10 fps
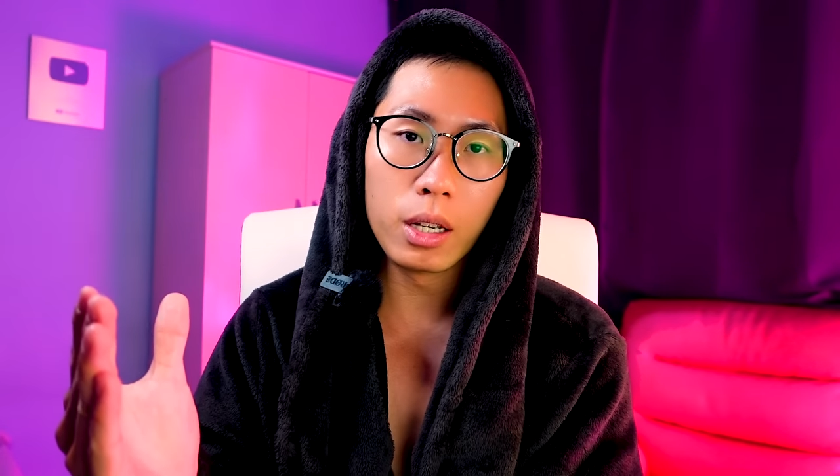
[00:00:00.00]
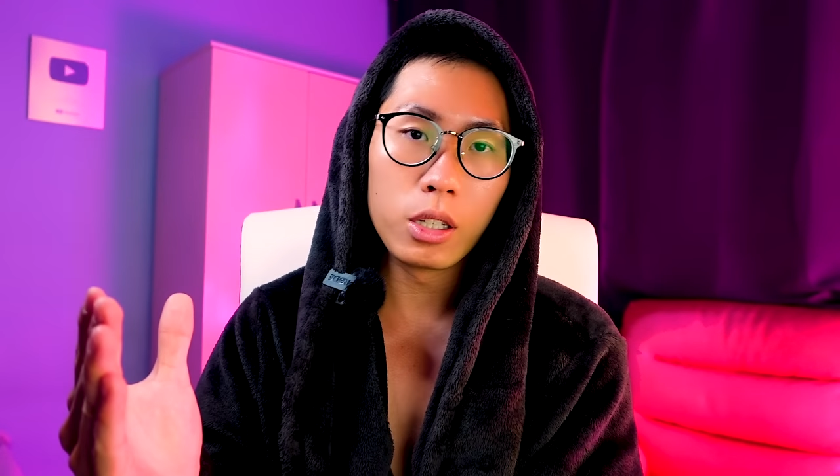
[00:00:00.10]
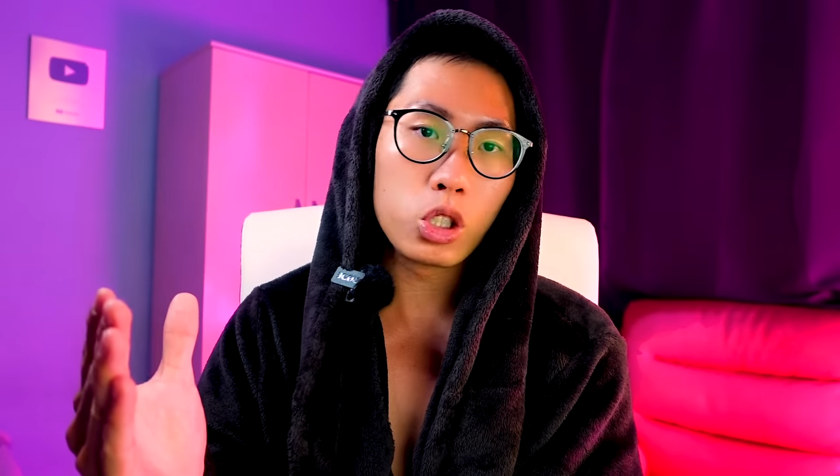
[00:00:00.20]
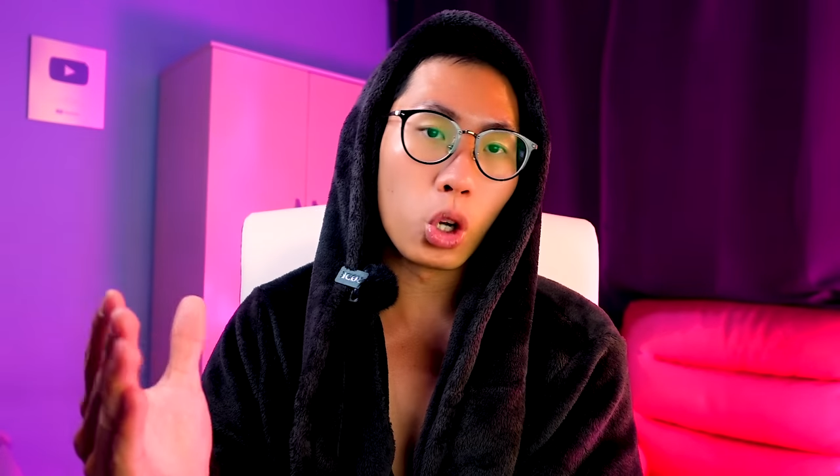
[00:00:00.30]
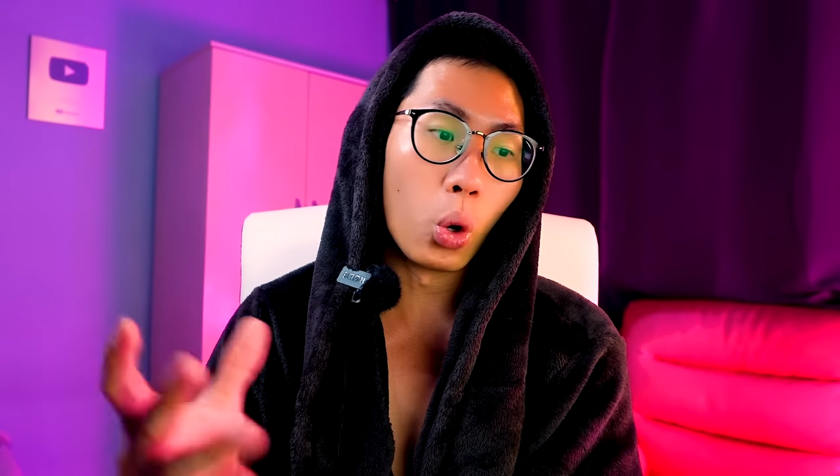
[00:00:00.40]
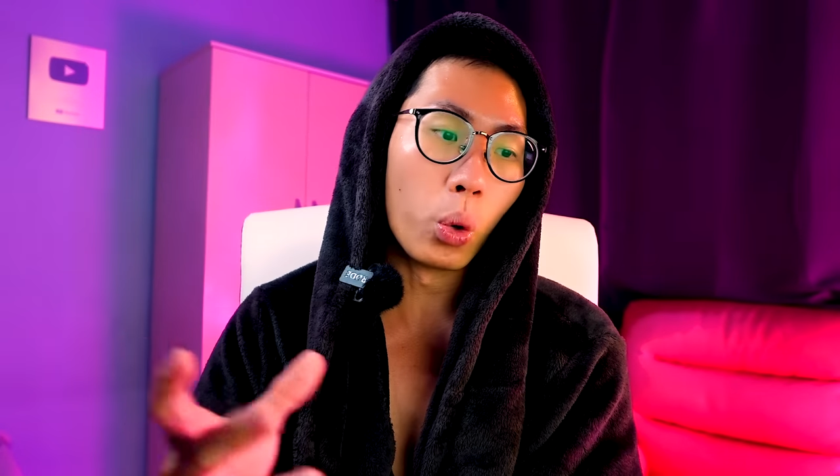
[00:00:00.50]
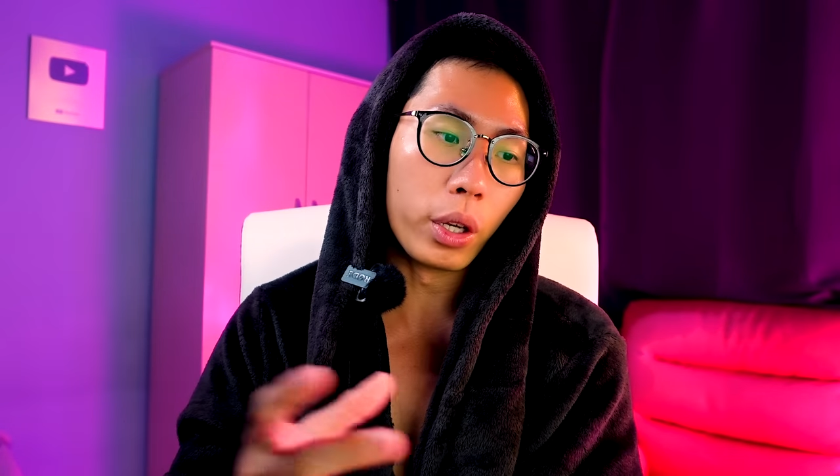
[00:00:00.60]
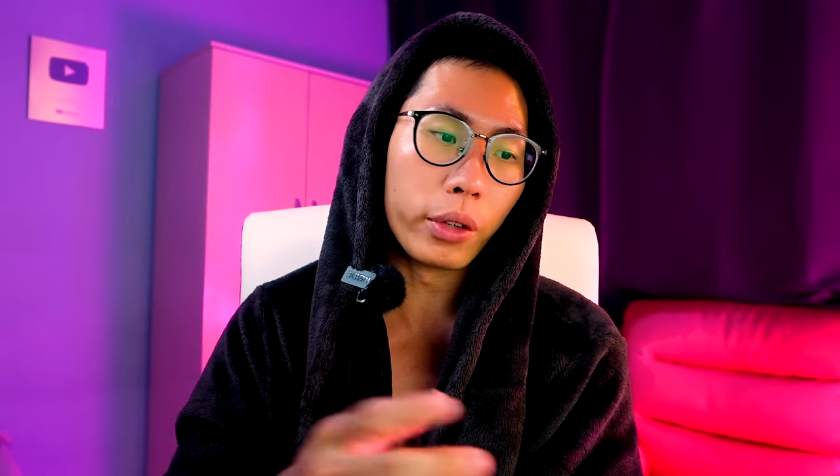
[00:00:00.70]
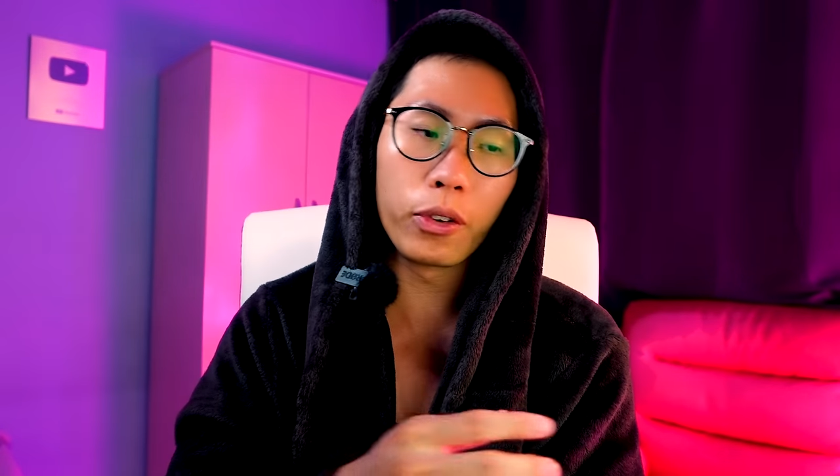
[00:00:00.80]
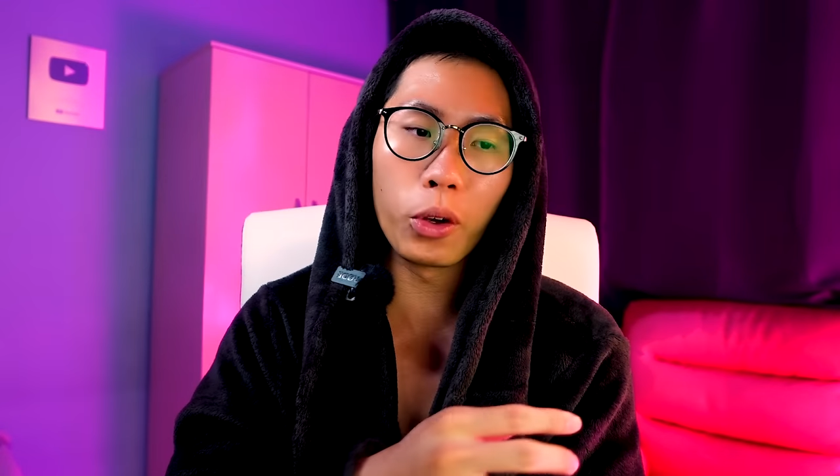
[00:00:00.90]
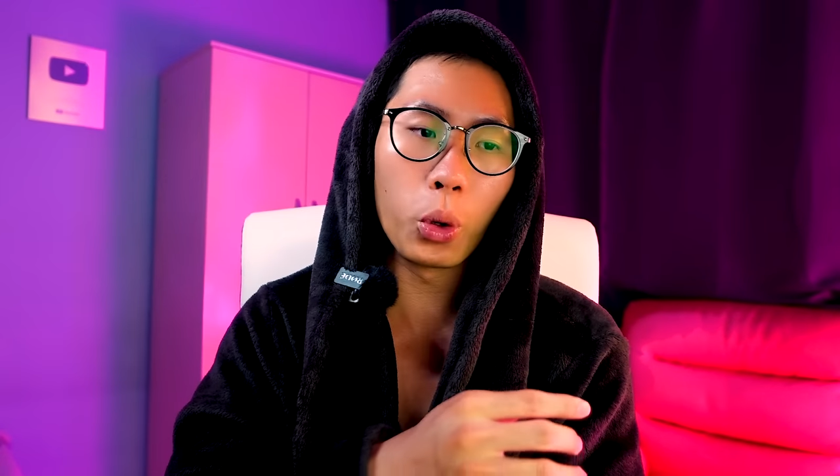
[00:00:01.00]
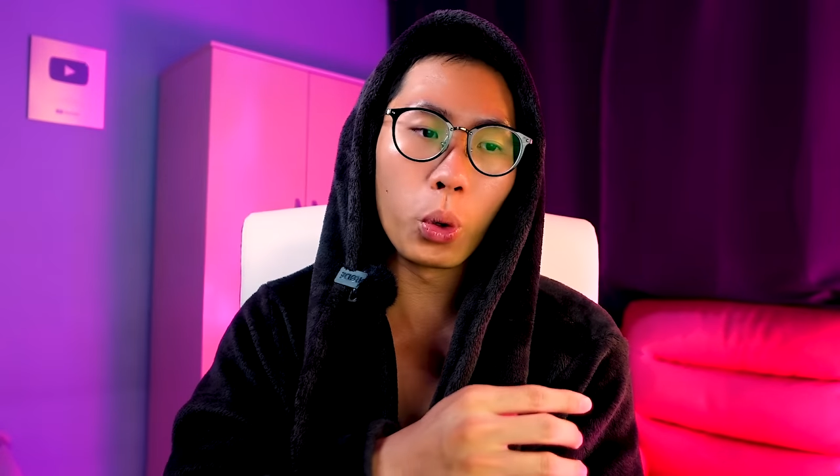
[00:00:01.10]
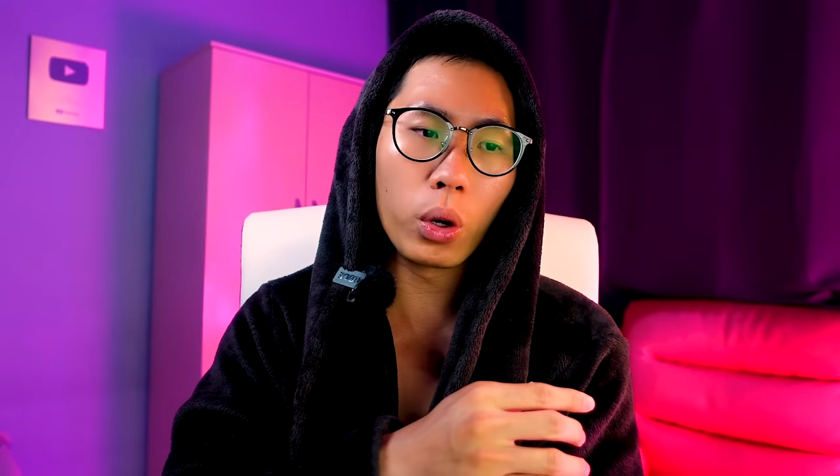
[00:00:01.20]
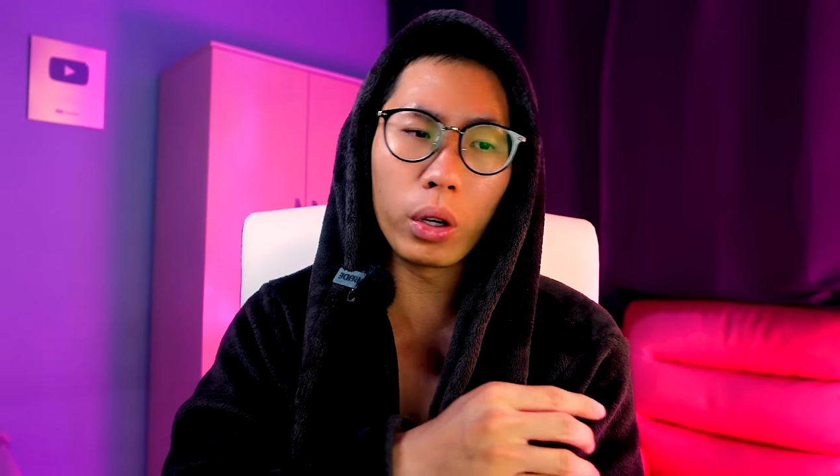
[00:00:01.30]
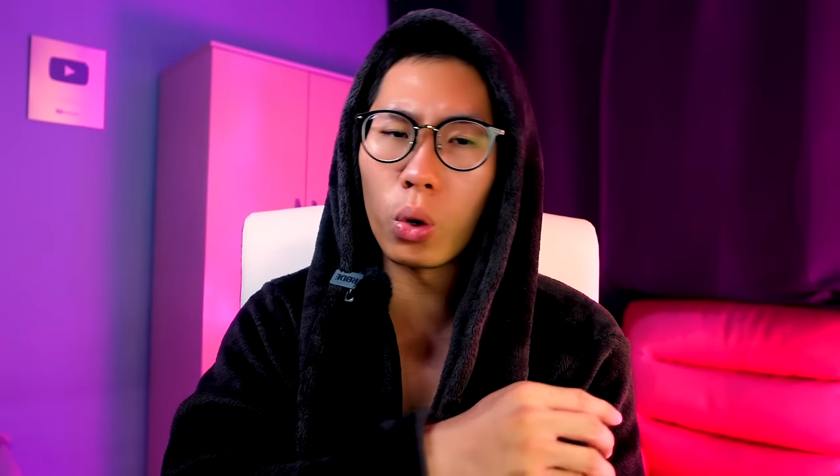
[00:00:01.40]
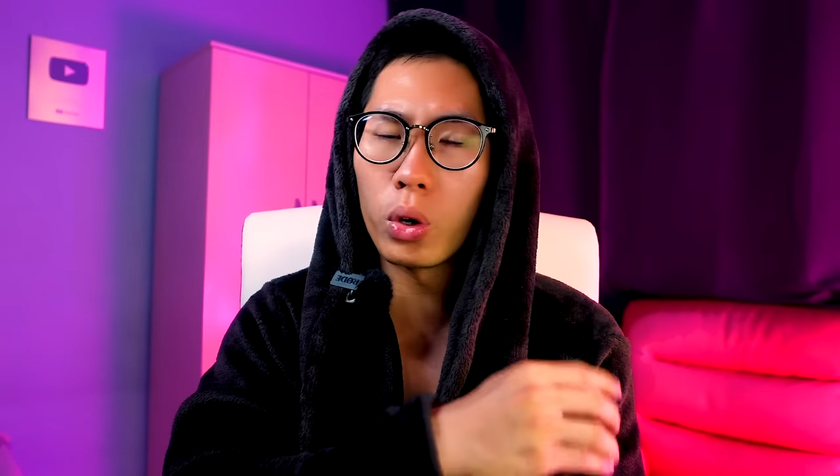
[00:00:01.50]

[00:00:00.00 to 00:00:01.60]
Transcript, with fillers: So if you